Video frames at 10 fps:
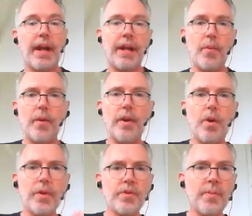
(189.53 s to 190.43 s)
And I want to
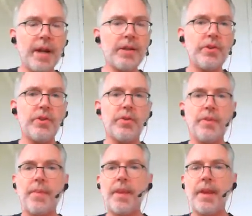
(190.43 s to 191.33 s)
always remind you
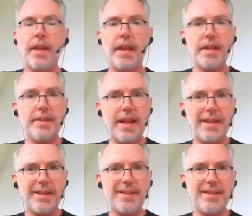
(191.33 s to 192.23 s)
is
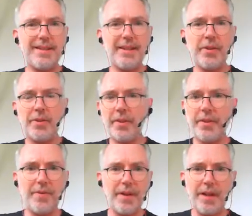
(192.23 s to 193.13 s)
that this is still,
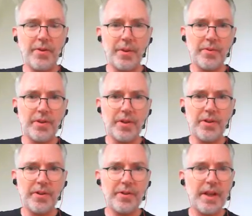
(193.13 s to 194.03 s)
the video notes are
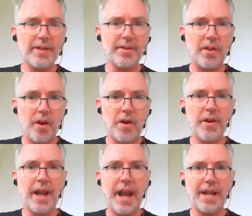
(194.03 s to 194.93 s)
still not as
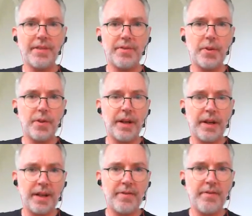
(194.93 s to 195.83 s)
long as if you were in
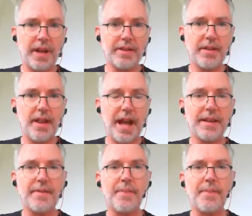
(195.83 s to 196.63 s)
an in-face class.